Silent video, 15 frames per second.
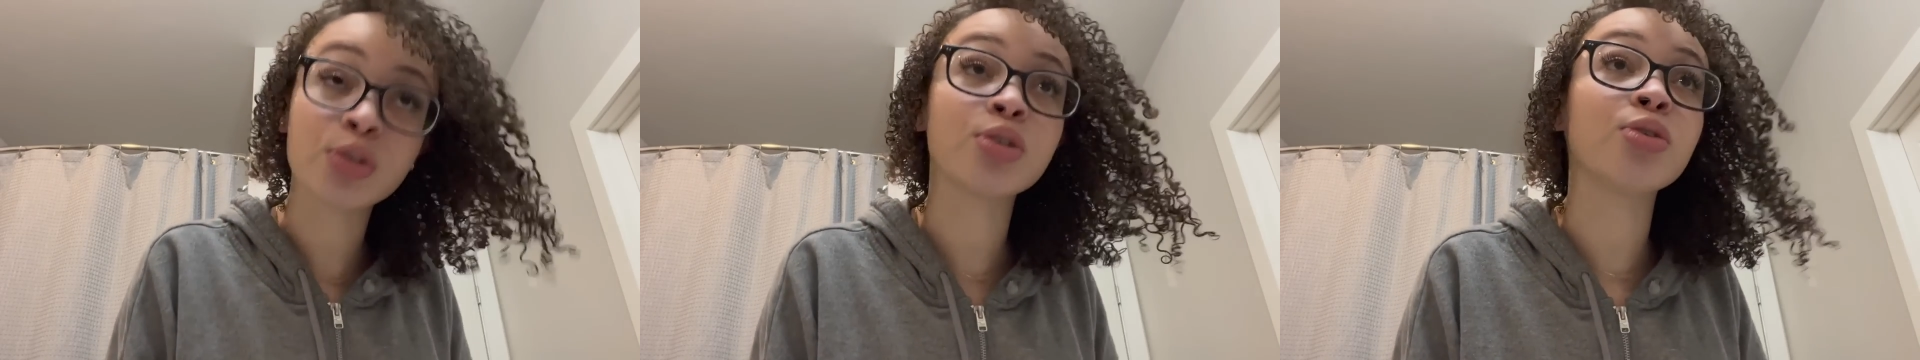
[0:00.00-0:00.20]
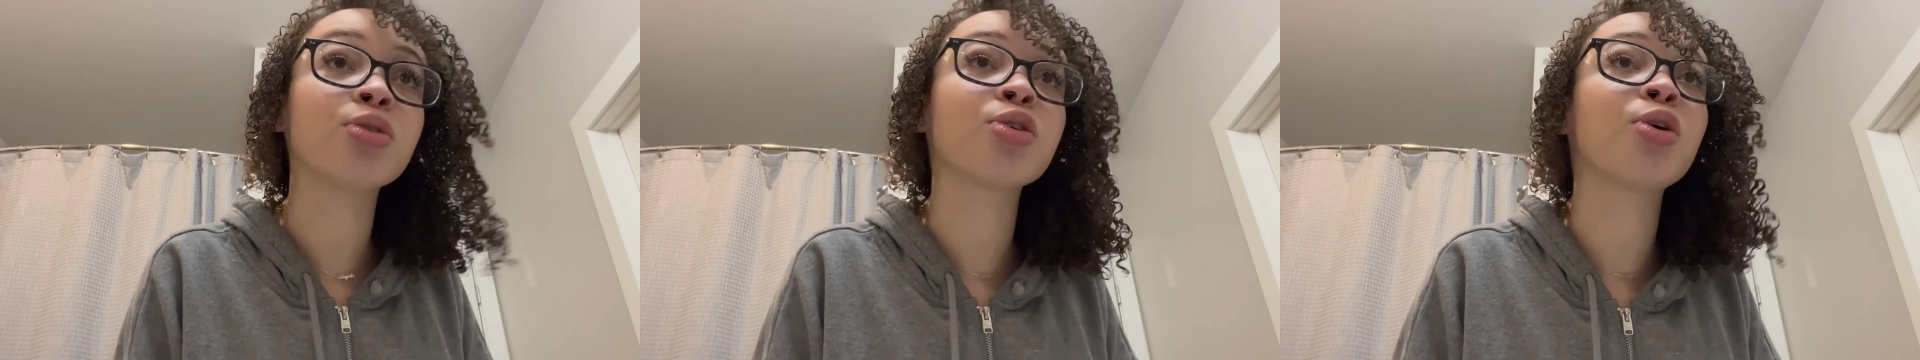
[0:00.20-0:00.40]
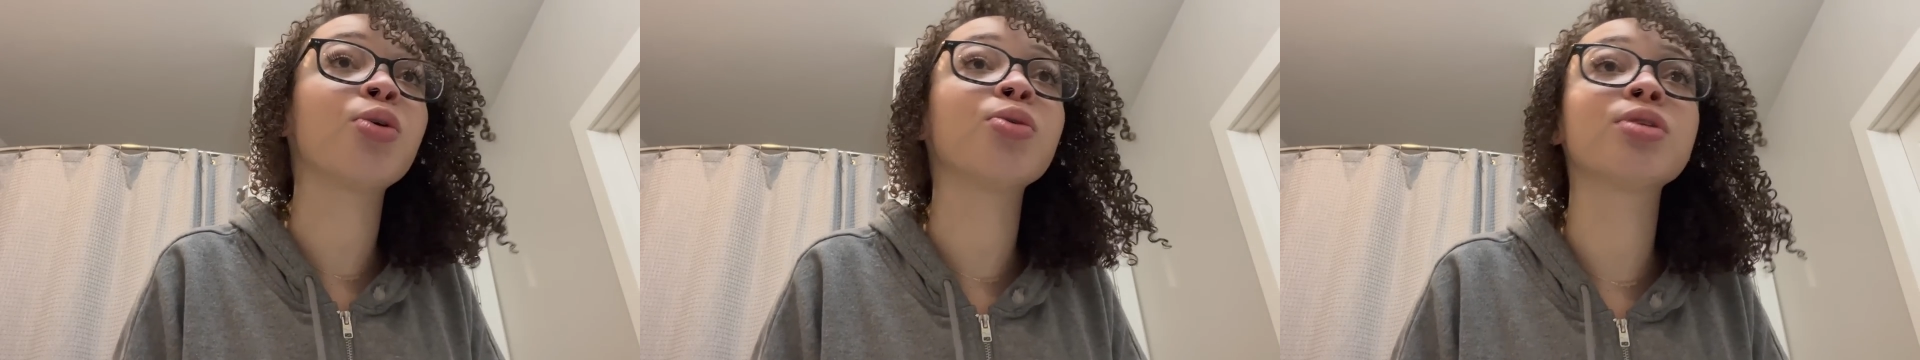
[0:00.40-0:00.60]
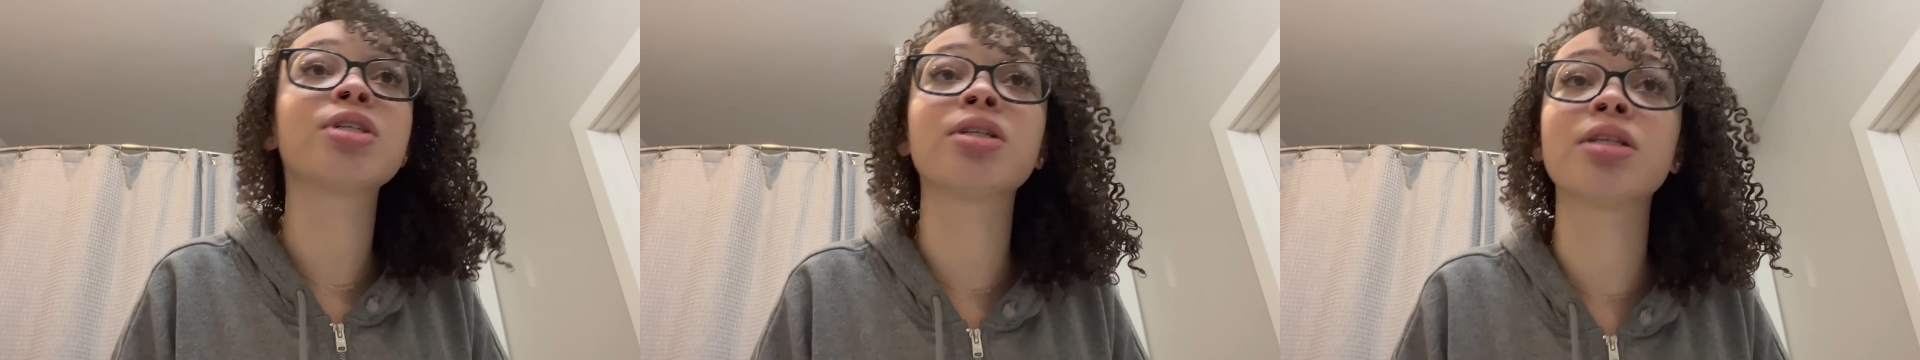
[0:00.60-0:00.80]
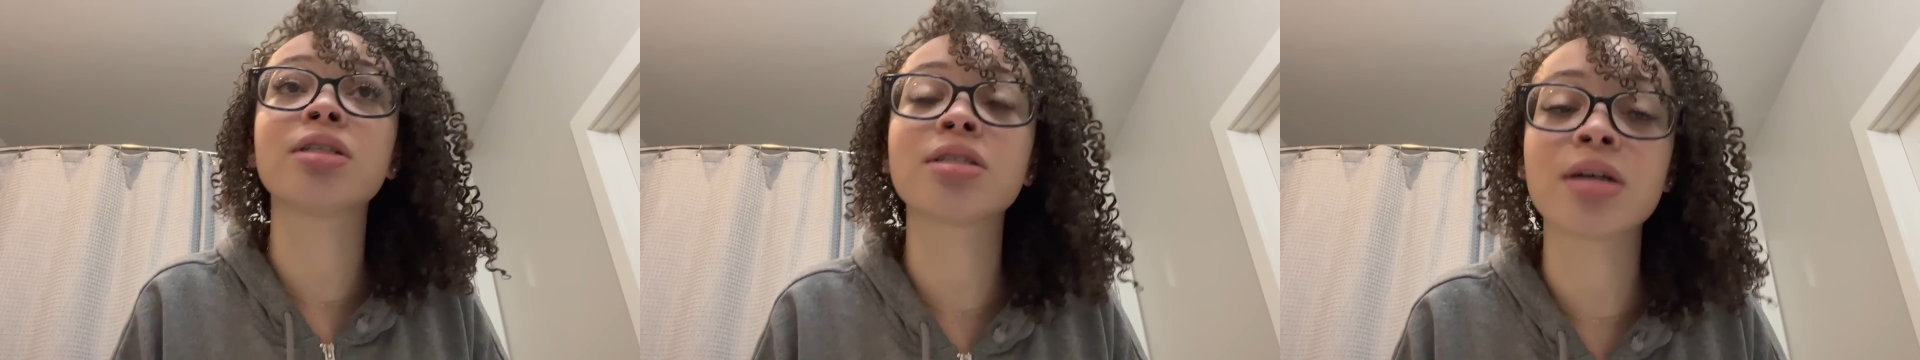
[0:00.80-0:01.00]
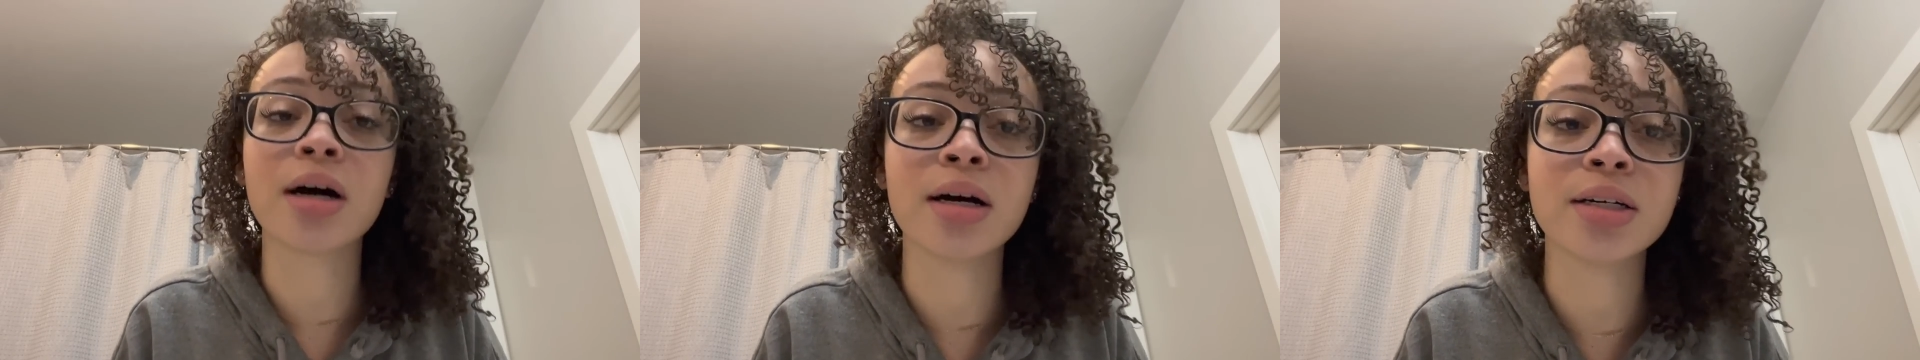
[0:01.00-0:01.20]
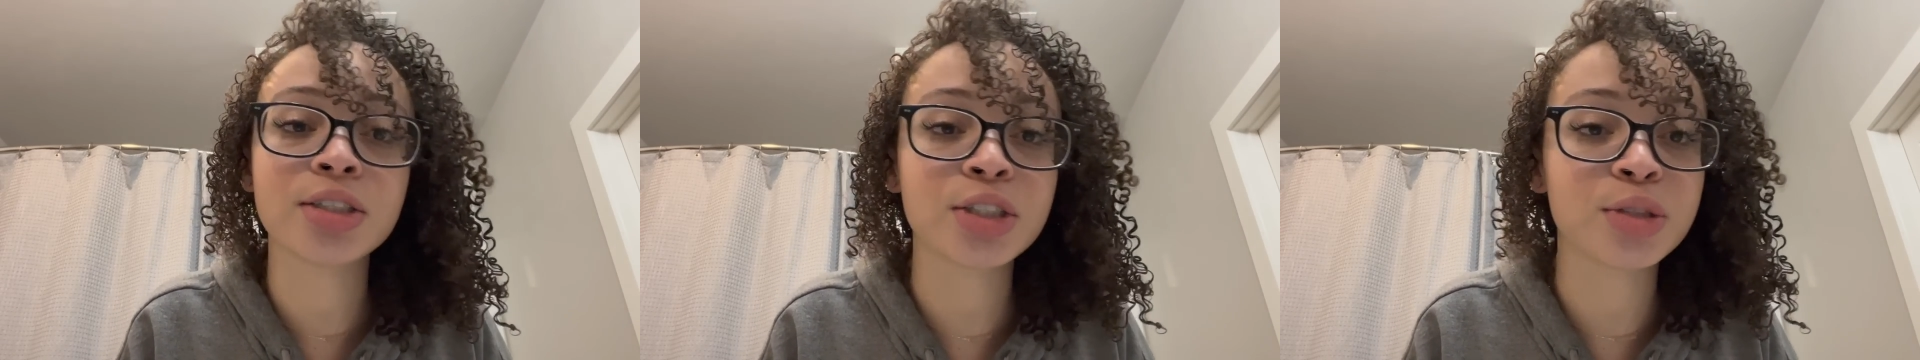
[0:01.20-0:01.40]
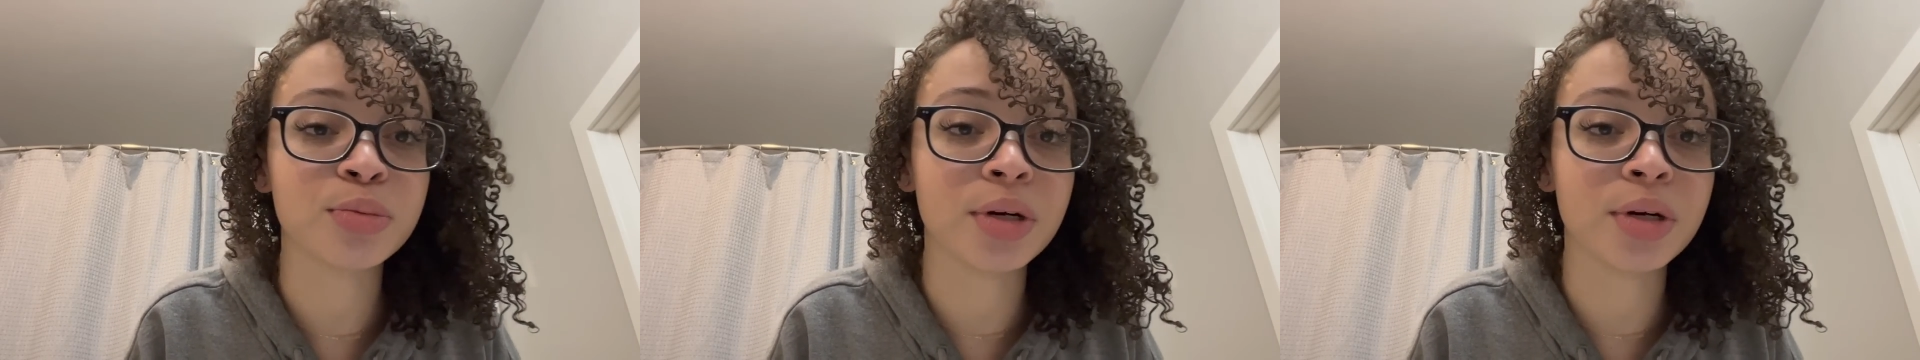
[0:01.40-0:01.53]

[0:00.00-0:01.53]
a little cold to the touch,